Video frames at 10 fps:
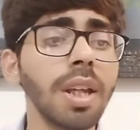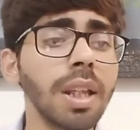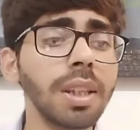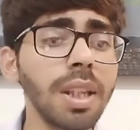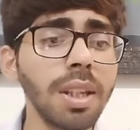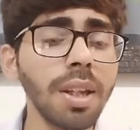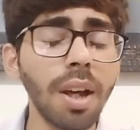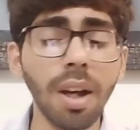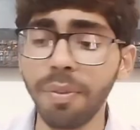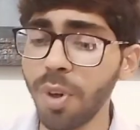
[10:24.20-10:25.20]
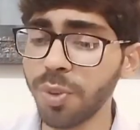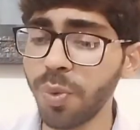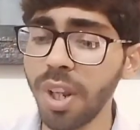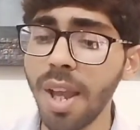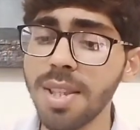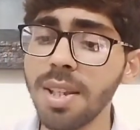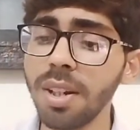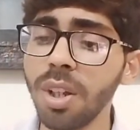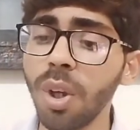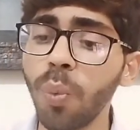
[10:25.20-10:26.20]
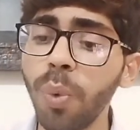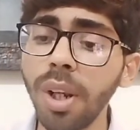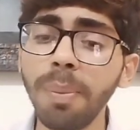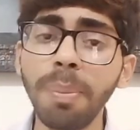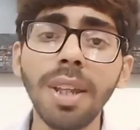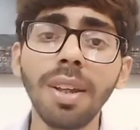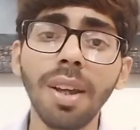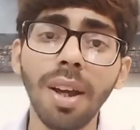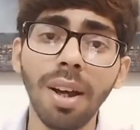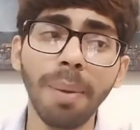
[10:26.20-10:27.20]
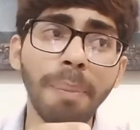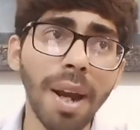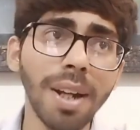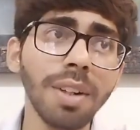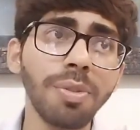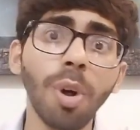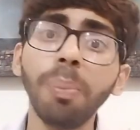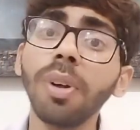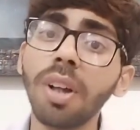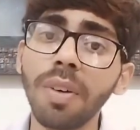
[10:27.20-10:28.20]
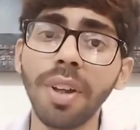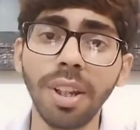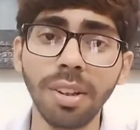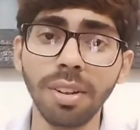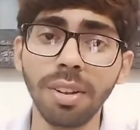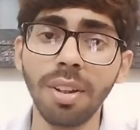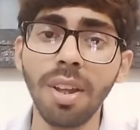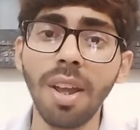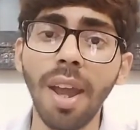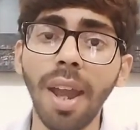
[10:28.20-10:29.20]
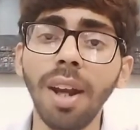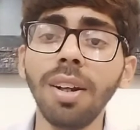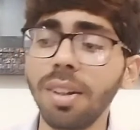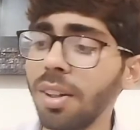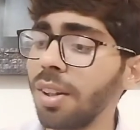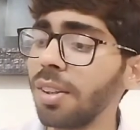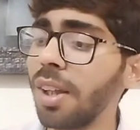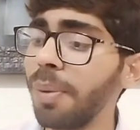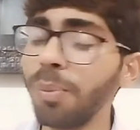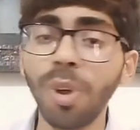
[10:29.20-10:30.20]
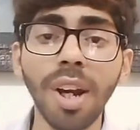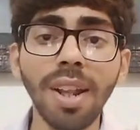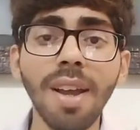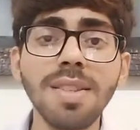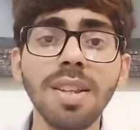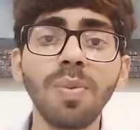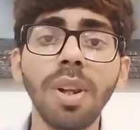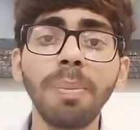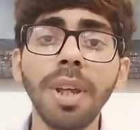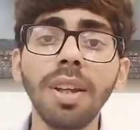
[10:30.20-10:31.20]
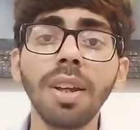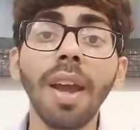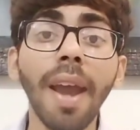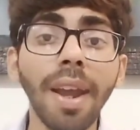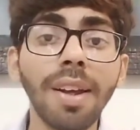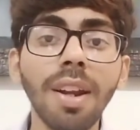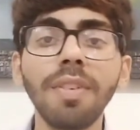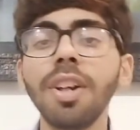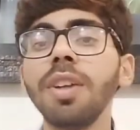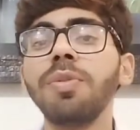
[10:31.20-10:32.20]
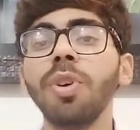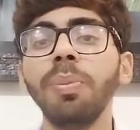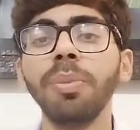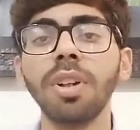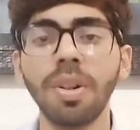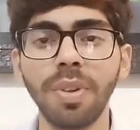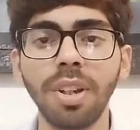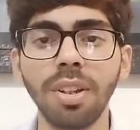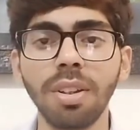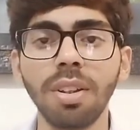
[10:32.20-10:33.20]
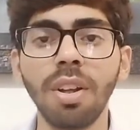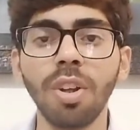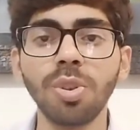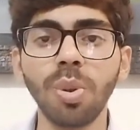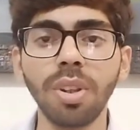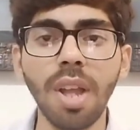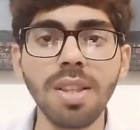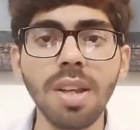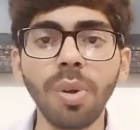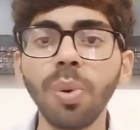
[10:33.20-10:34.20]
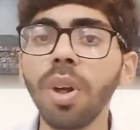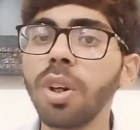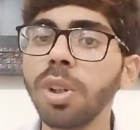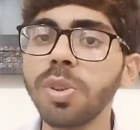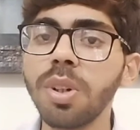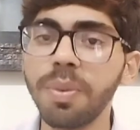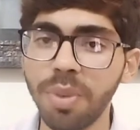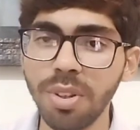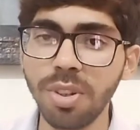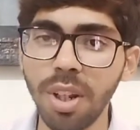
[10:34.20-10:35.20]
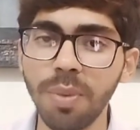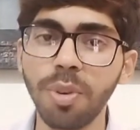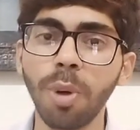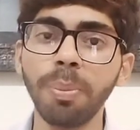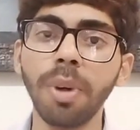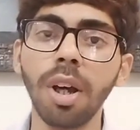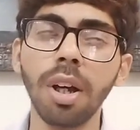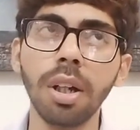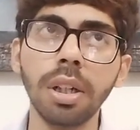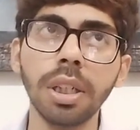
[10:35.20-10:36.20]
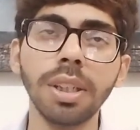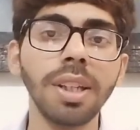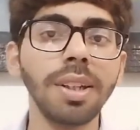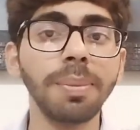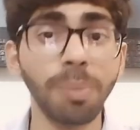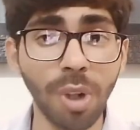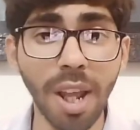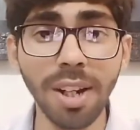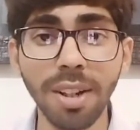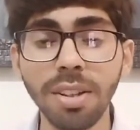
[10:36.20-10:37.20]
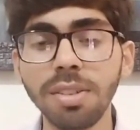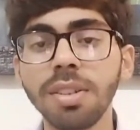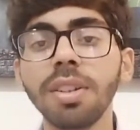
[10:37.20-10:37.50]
The phosphoric acid will be better from covering, and the muriatic acid will be aggravated from covering. So that's how you can also differentiate from the modalities.